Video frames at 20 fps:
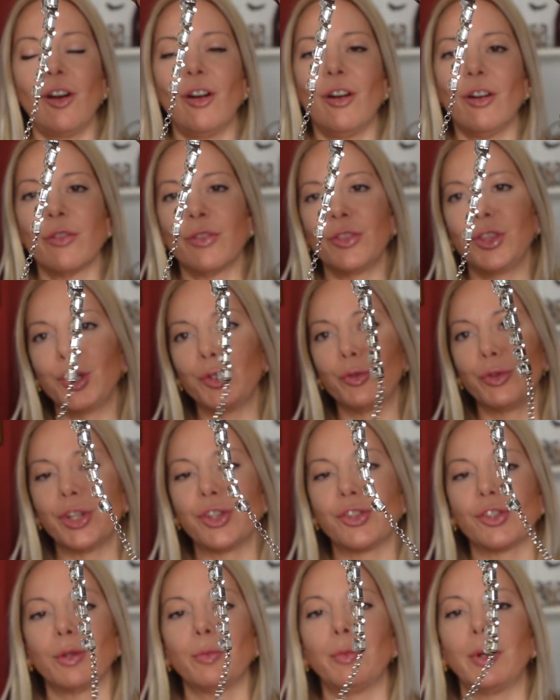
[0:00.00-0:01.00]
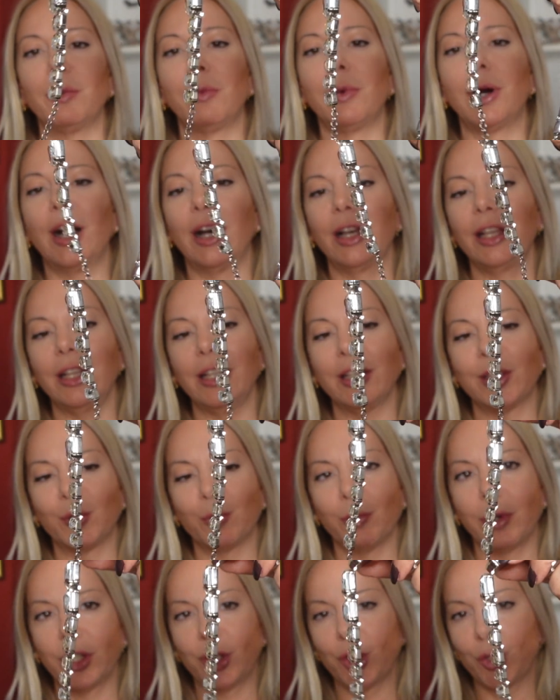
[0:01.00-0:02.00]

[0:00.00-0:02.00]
on the original Balmain is much